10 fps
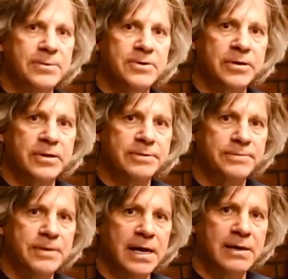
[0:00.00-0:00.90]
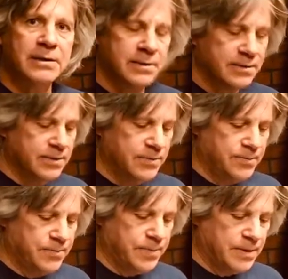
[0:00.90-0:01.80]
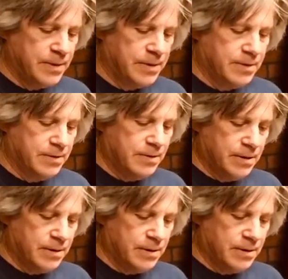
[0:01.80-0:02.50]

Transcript: I mean? It's not, it's a lot of flat sevenths.